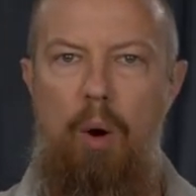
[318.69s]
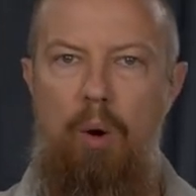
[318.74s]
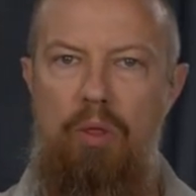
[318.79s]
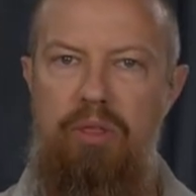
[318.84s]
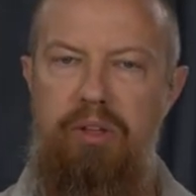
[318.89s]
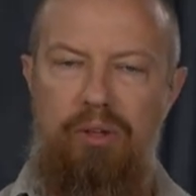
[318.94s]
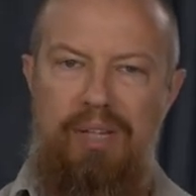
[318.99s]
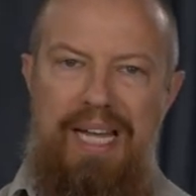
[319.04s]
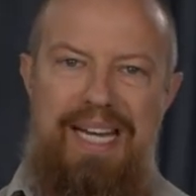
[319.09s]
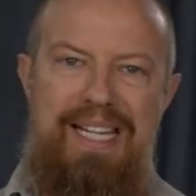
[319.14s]

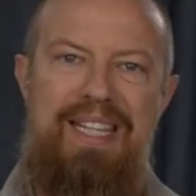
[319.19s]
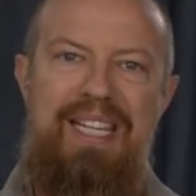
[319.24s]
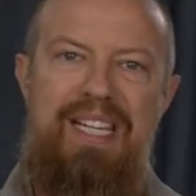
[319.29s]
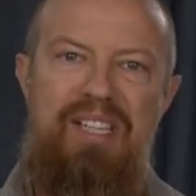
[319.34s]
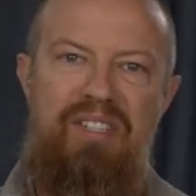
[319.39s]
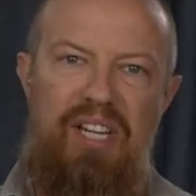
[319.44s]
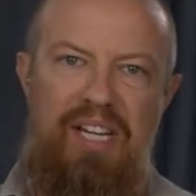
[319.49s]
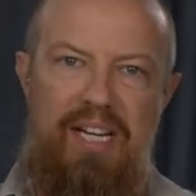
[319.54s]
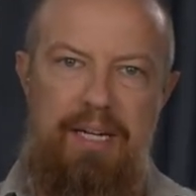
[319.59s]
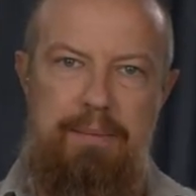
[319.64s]
The light that
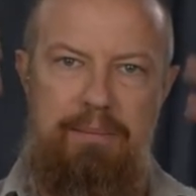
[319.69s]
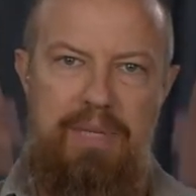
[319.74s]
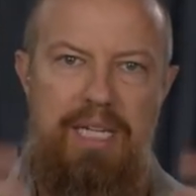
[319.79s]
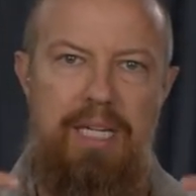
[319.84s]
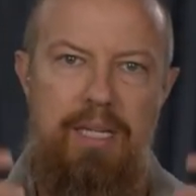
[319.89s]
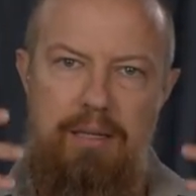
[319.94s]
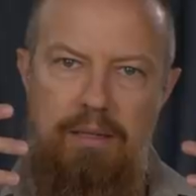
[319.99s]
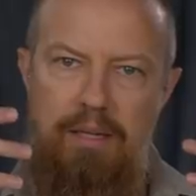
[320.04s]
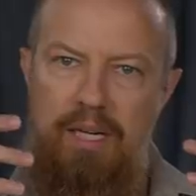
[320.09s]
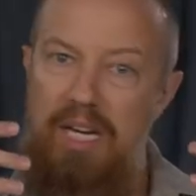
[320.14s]
is hitting
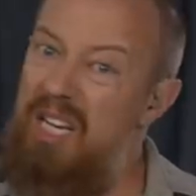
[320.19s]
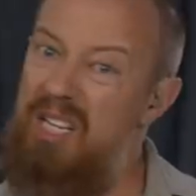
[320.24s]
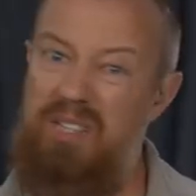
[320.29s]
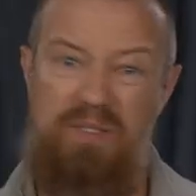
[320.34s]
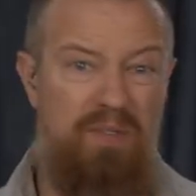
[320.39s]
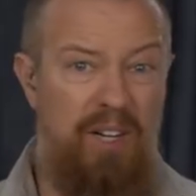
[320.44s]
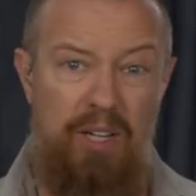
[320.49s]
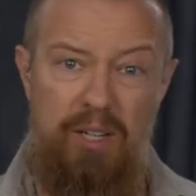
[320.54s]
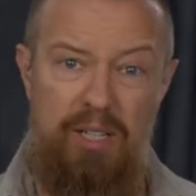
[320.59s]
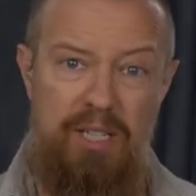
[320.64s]
me is
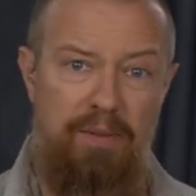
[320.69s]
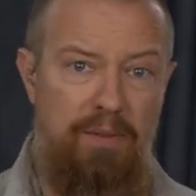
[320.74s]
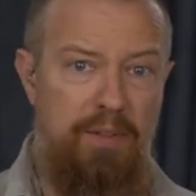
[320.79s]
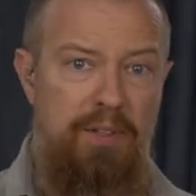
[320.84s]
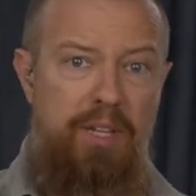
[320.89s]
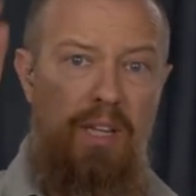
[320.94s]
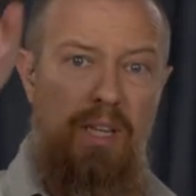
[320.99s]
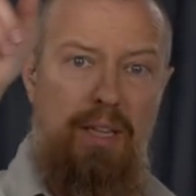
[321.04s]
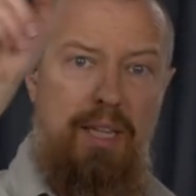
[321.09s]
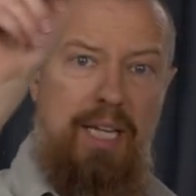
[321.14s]
very different
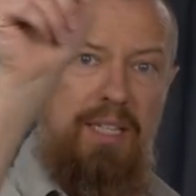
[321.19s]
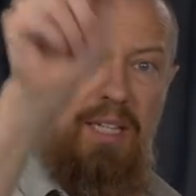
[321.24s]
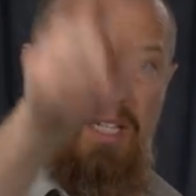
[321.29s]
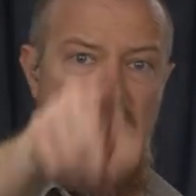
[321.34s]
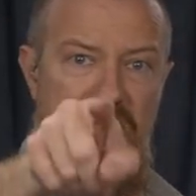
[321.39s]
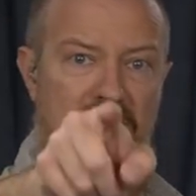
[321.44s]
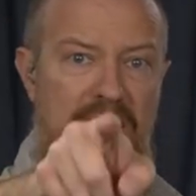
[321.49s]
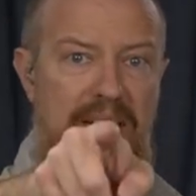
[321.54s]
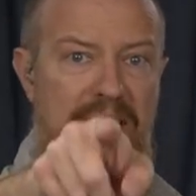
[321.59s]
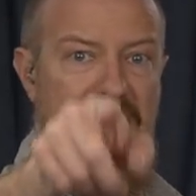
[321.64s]
than the light that
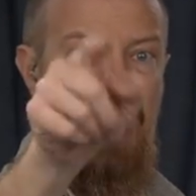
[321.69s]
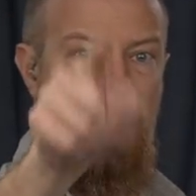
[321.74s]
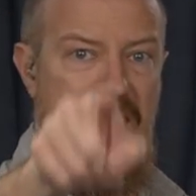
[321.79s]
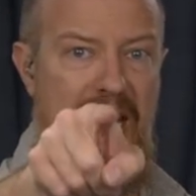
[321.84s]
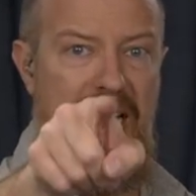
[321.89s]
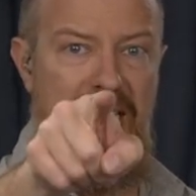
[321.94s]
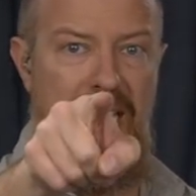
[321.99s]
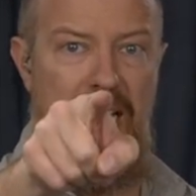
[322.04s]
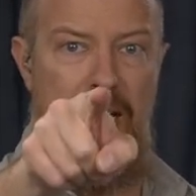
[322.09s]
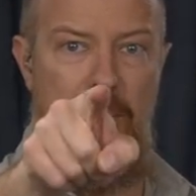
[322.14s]
is hitting
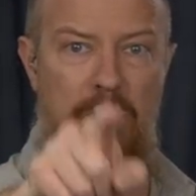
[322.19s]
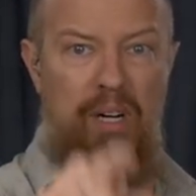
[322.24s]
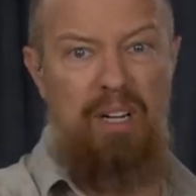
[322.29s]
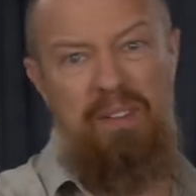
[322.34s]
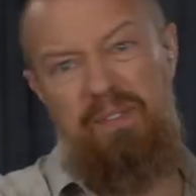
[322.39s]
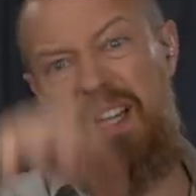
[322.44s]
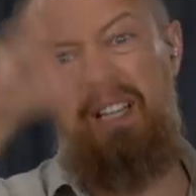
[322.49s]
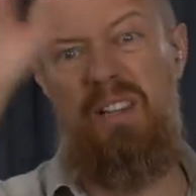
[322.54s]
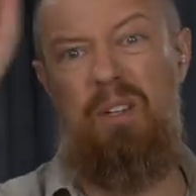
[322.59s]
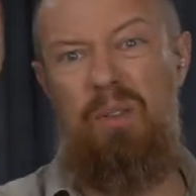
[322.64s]
that camera. In
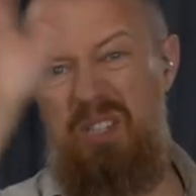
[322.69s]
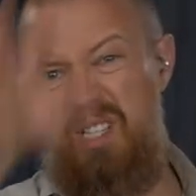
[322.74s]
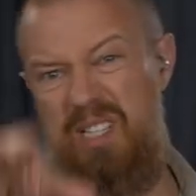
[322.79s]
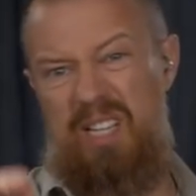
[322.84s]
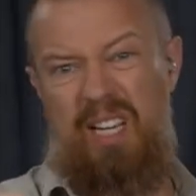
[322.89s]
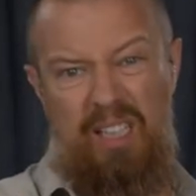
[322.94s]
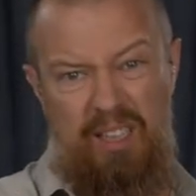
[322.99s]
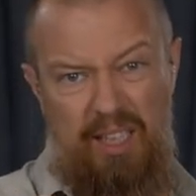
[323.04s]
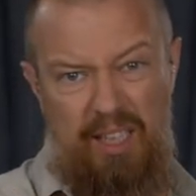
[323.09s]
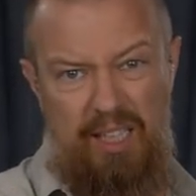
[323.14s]
fact, there isn't
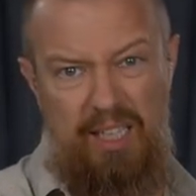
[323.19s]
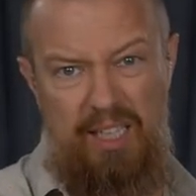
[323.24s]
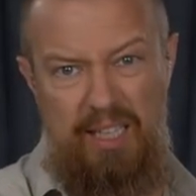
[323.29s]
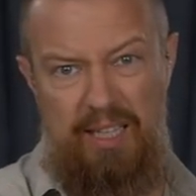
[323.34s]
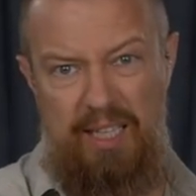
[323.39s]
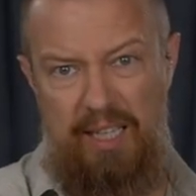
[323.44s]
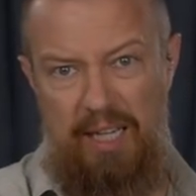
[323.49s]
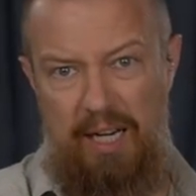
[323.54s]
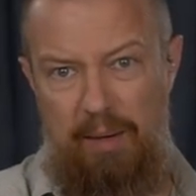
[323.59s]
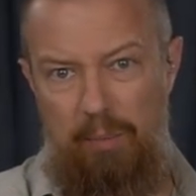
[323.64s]
any light hitting
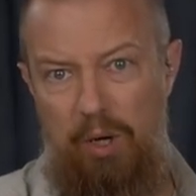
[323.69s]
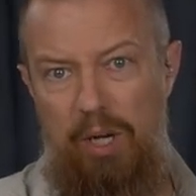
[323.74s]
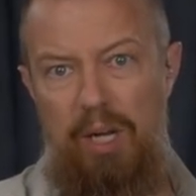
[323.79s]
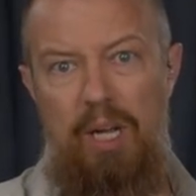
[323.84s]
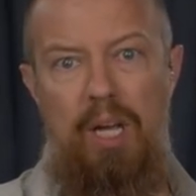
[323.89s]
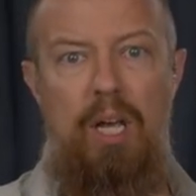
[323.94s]
that camera.